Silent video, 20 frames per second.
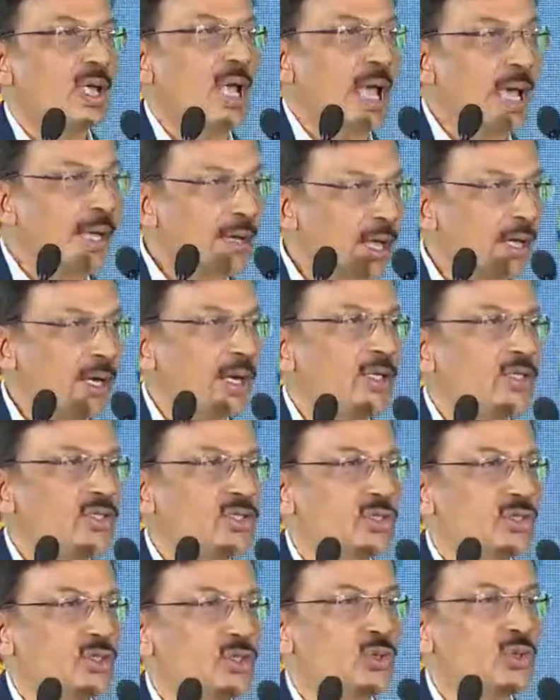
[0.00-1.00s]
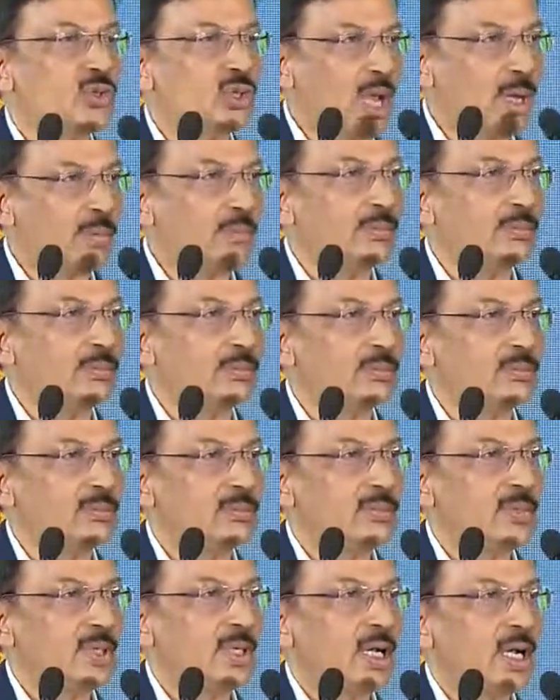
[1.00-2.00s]
N R Is to come
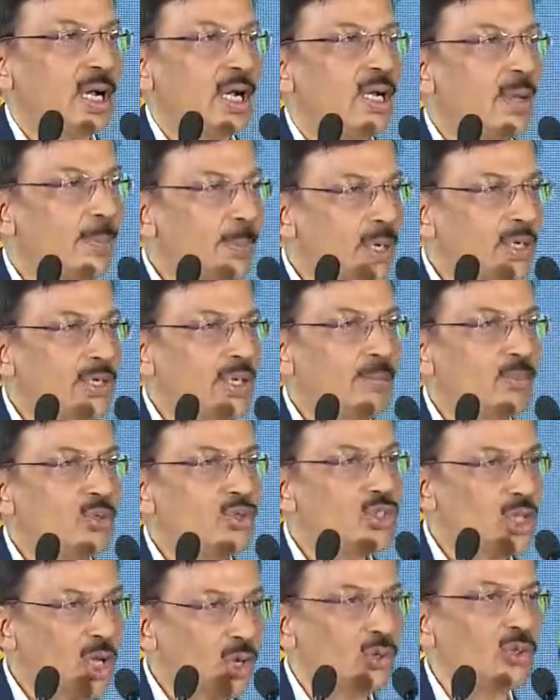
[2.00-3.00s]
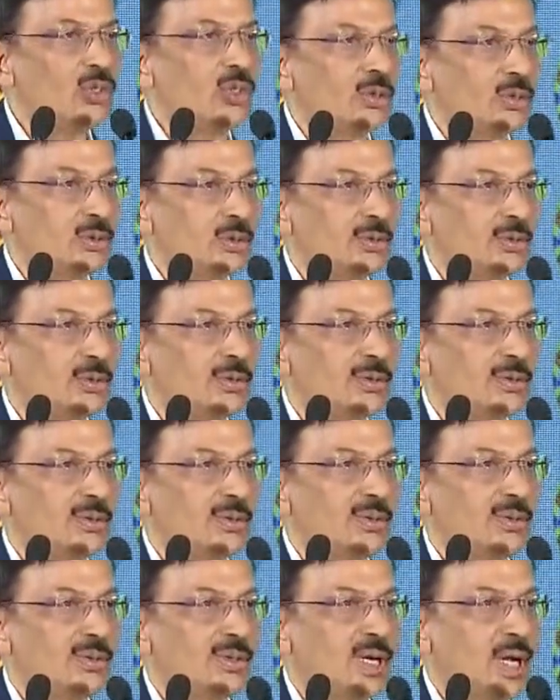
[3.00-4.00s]
and appealed them to Chalo
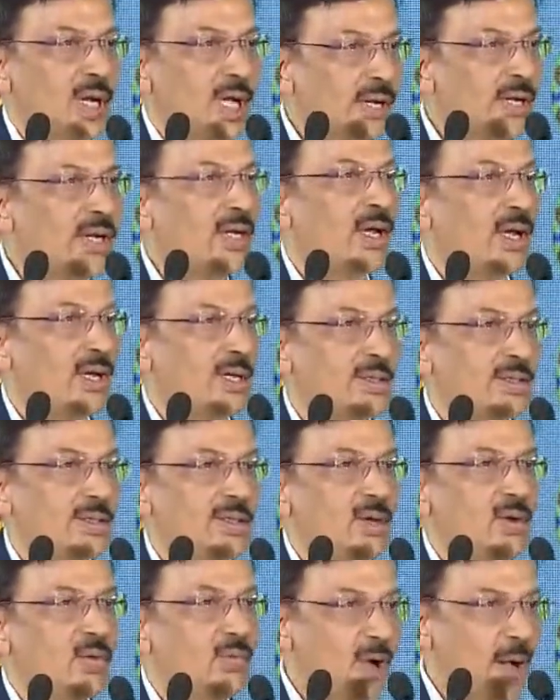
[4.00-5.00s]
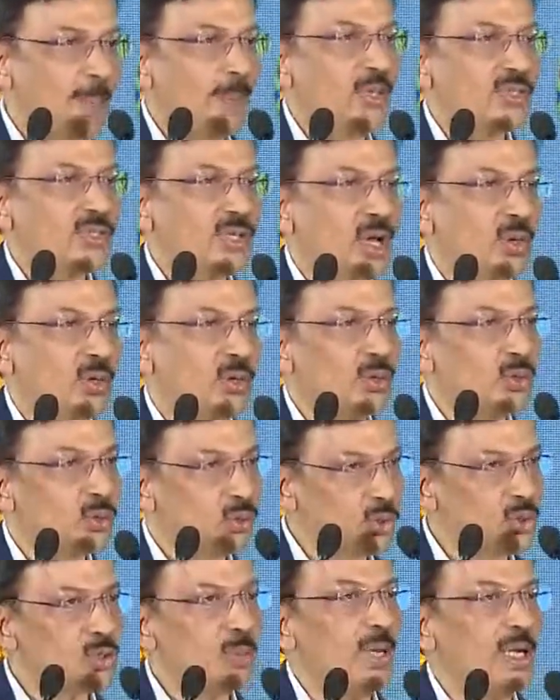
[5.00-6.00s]
India. Vapas aao,
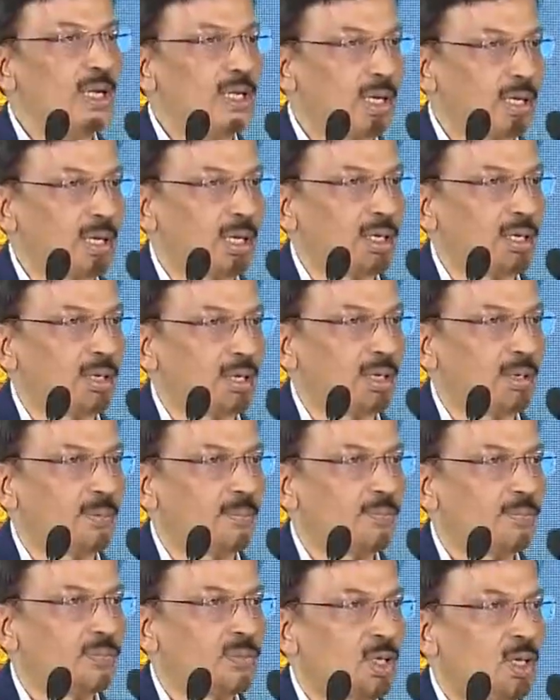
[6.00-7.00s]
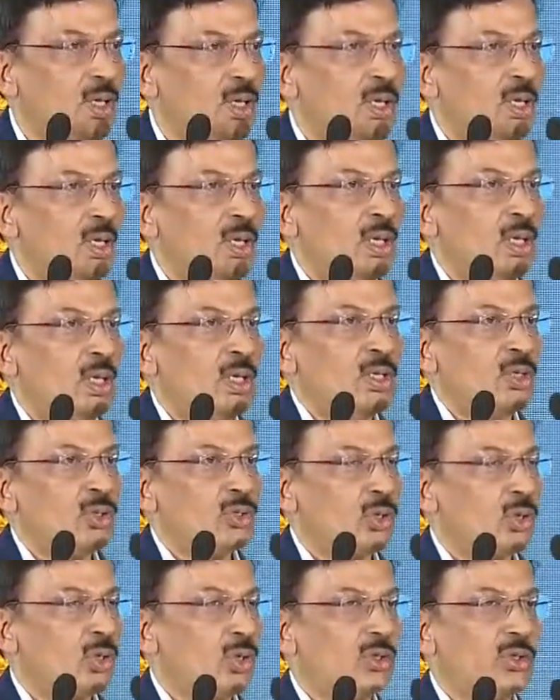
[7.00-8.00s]
kuch milke karenge.
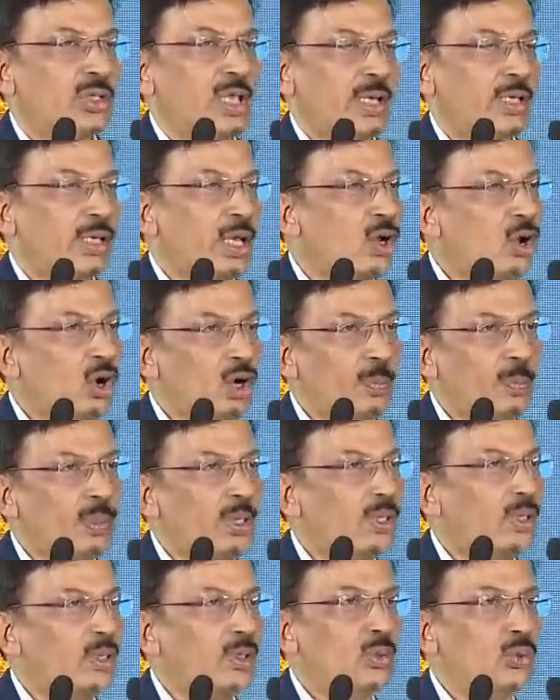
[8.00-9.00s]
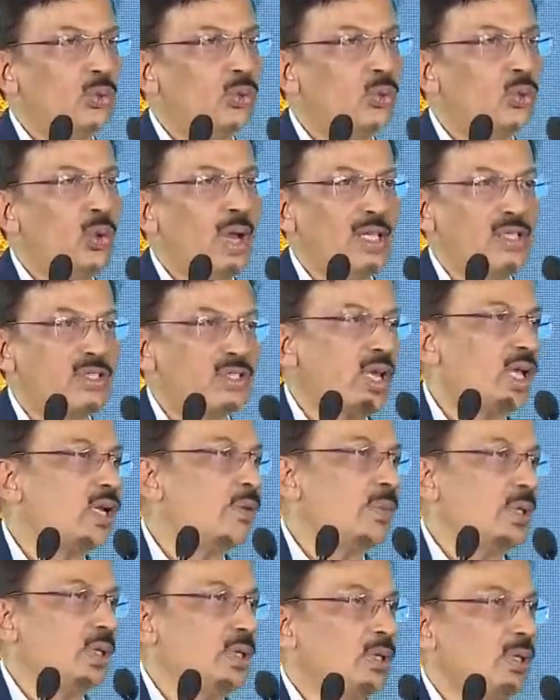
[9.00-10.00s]
So there cannot be, who else
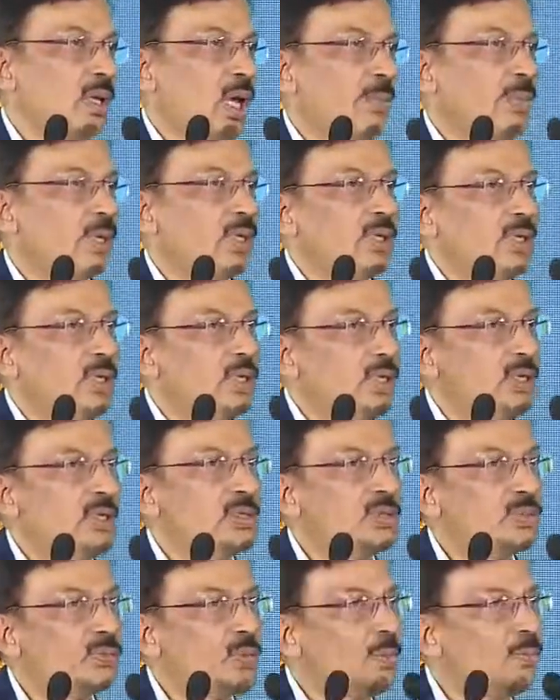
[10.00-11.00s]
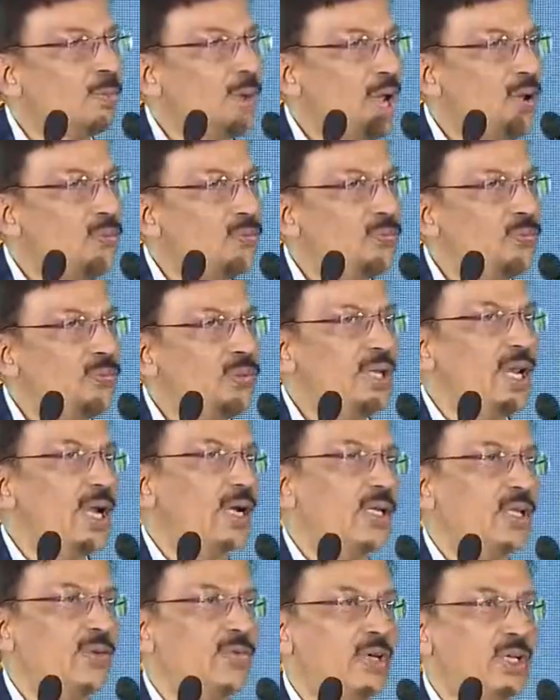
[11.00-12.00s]
can be? I mean, he is from every
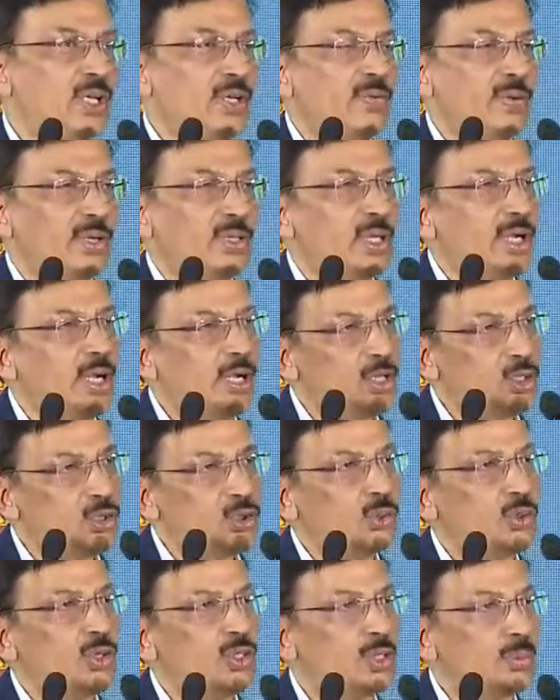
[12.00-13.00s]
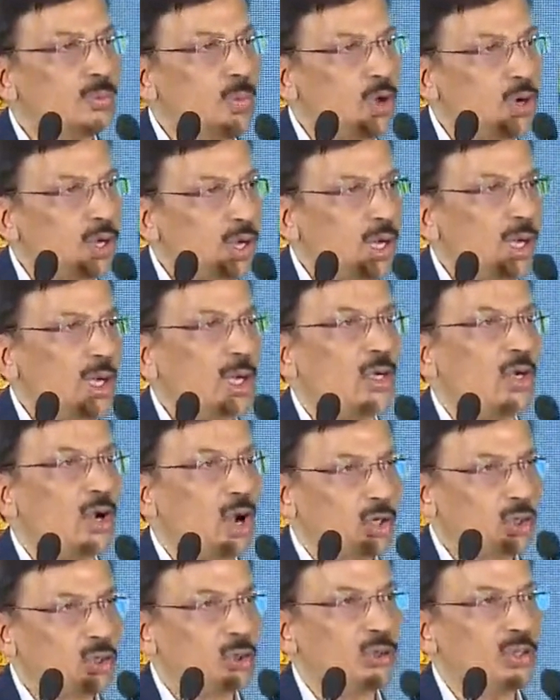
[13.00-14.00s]
activity, whether it is tourism or
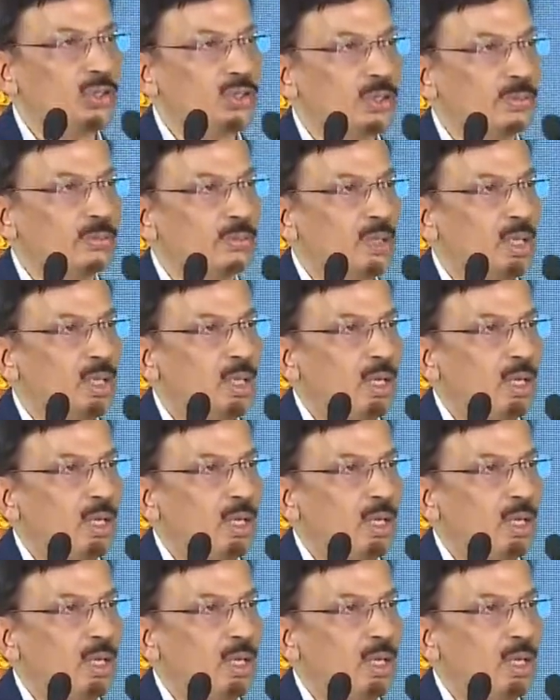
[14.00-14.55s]
not tourism,